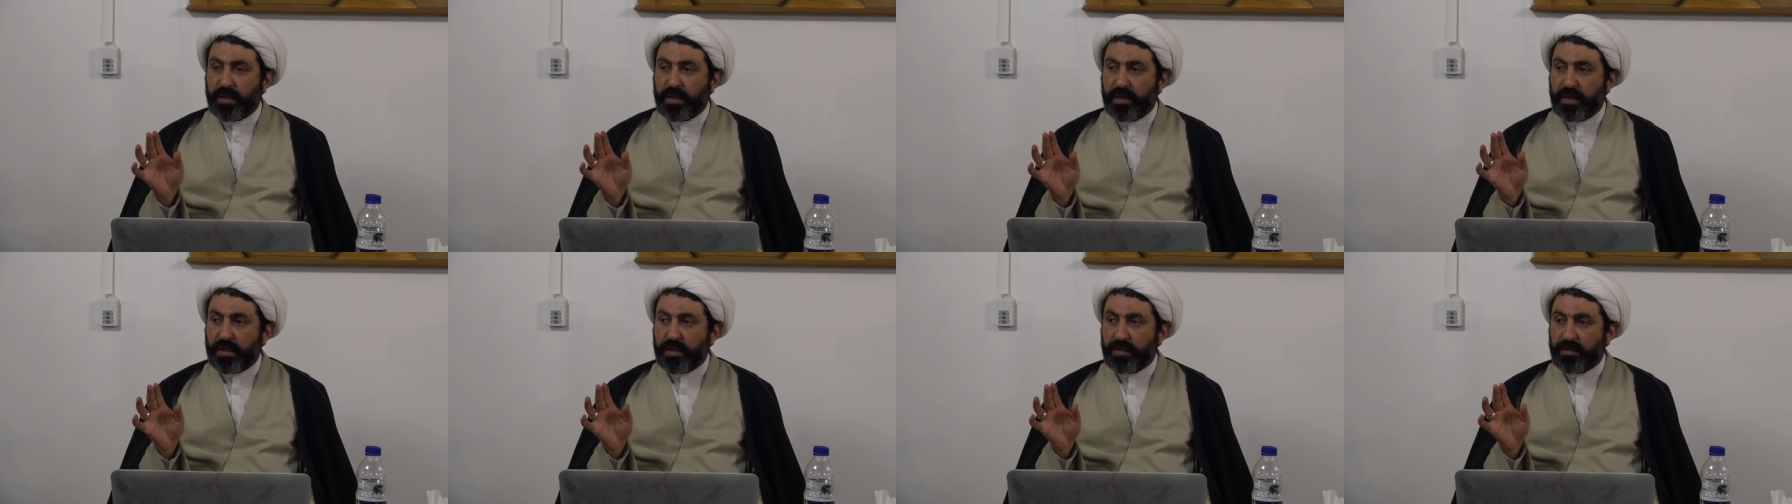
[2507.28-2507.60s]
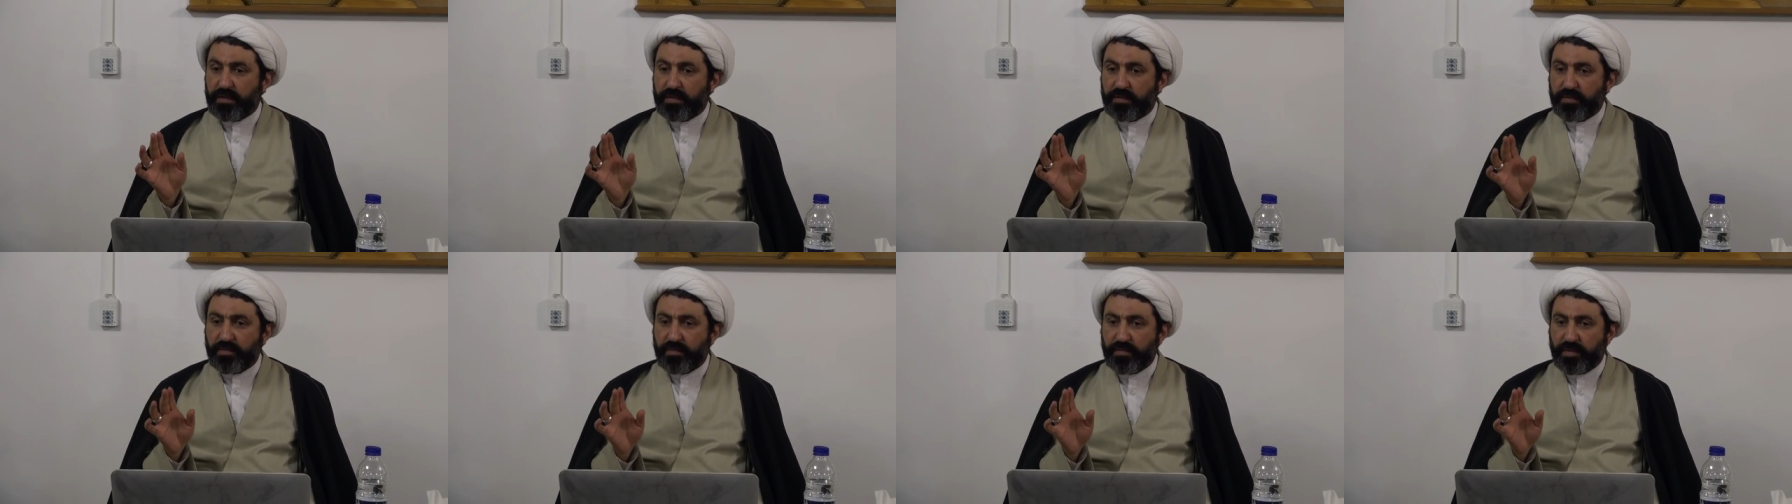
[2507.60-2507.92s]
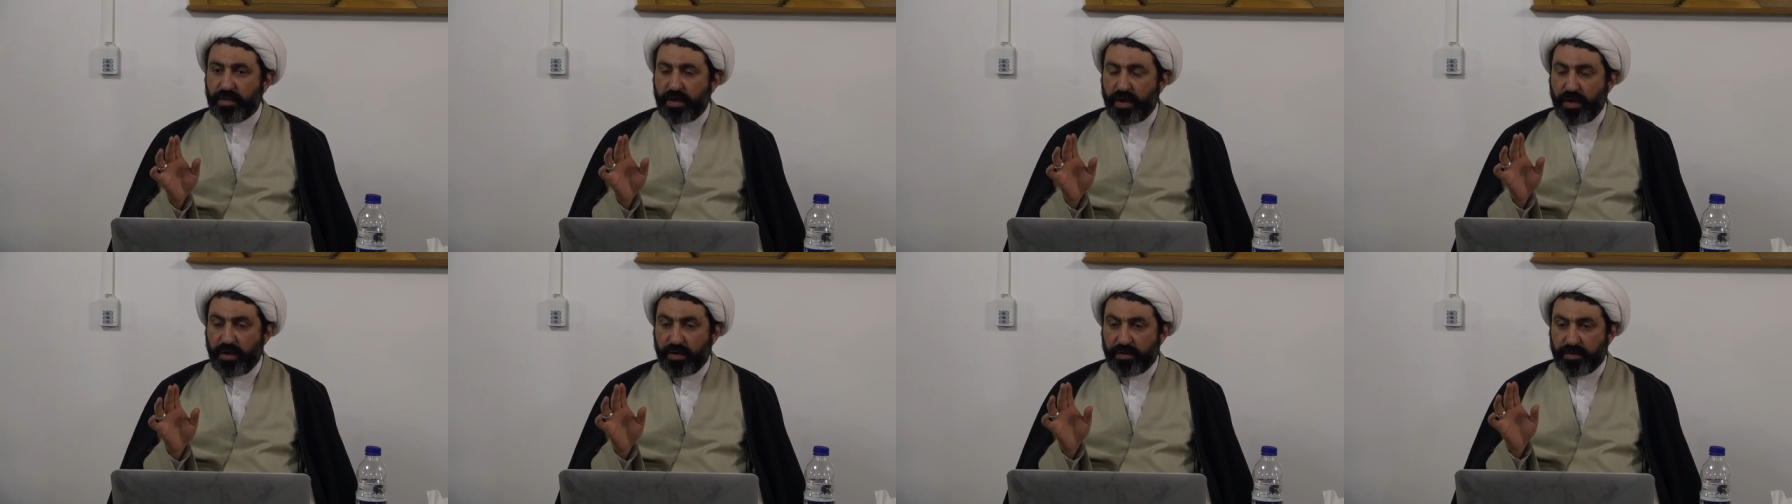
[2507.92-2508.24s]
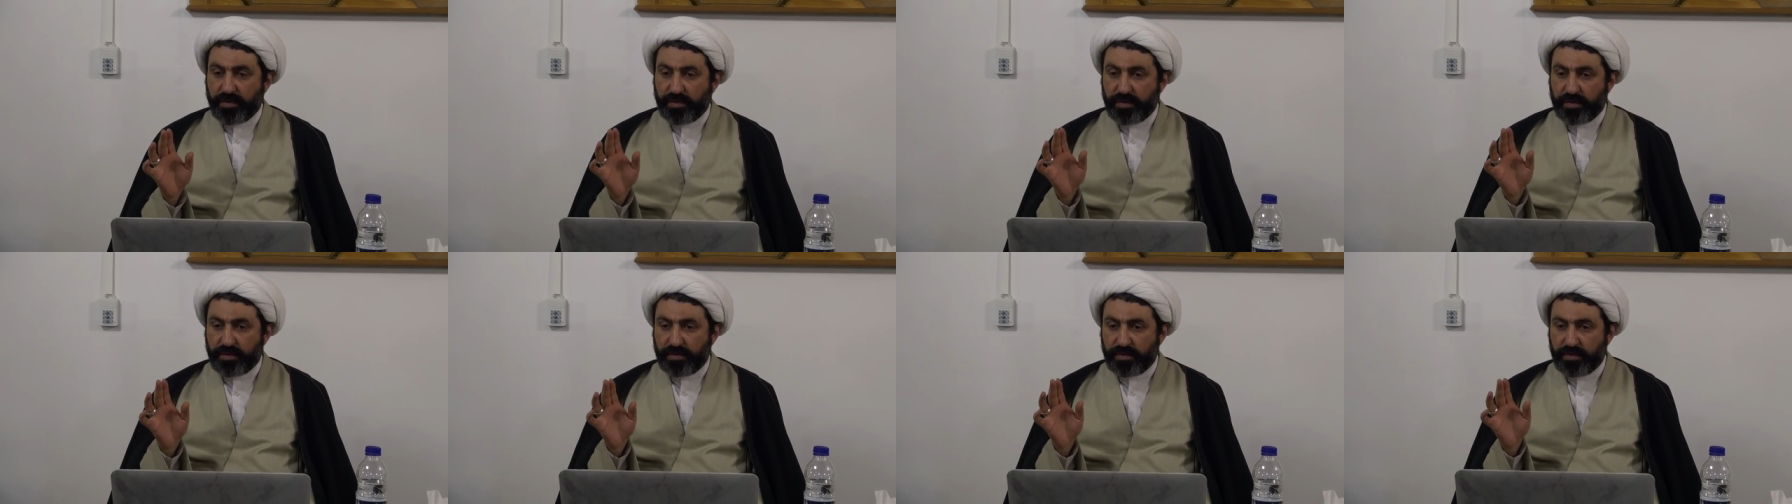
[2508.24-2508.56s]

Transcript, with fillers: And we are